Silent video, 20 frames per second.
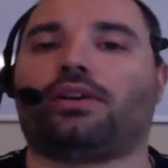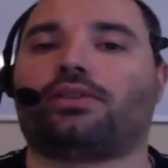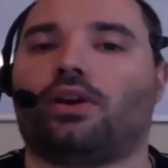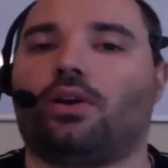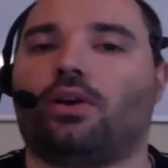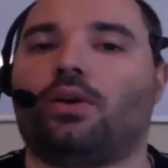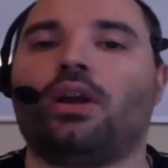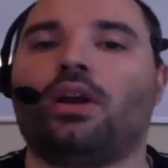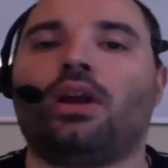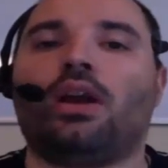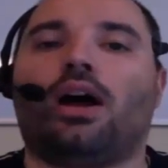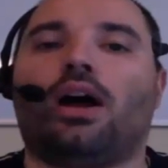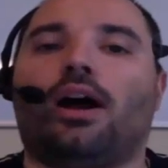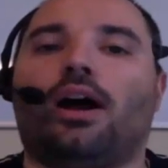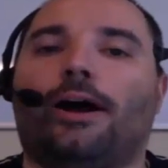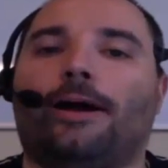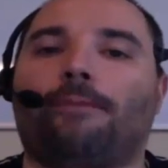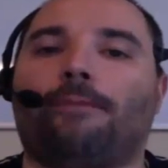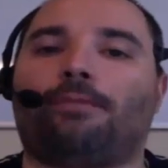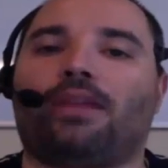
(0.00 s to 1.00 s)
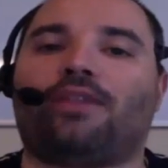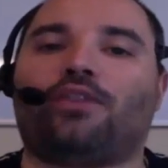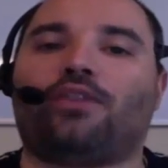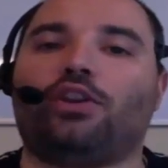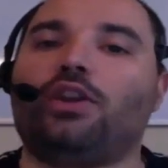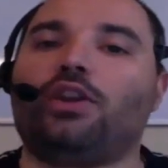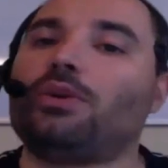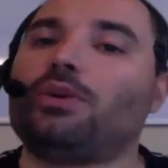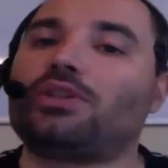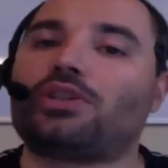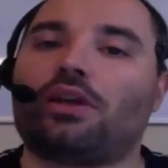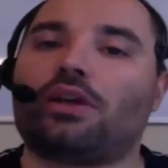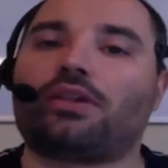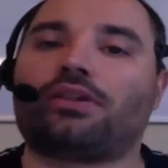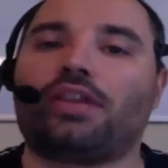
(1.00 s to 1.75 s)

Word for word: So uh, if you need to install a